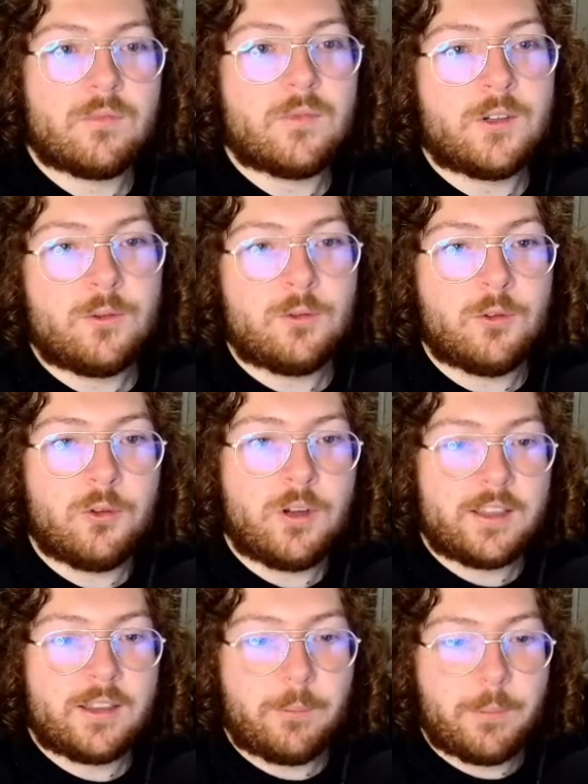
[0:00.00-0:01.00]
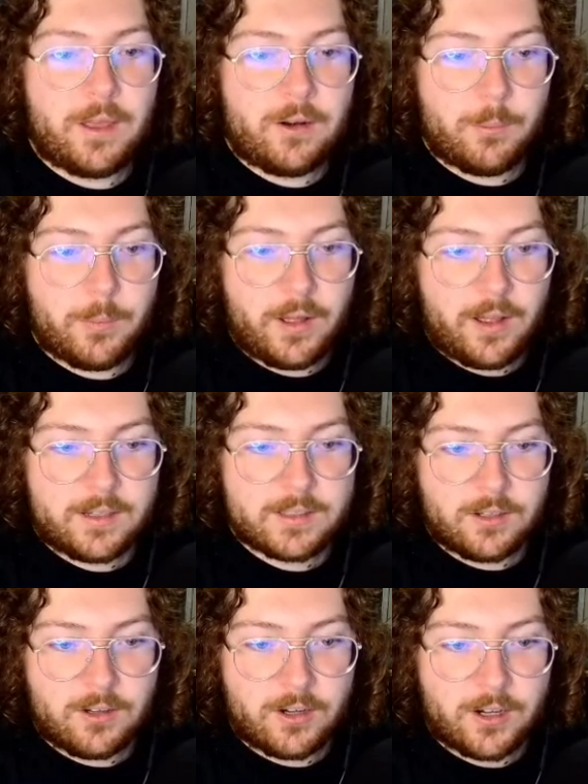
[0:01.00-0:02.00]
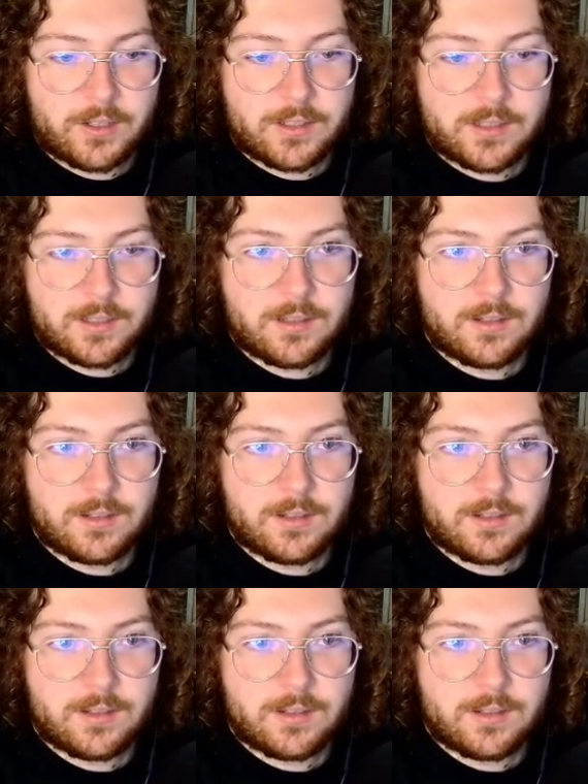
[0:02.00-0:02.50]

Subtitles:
Ooh, who got the better box art?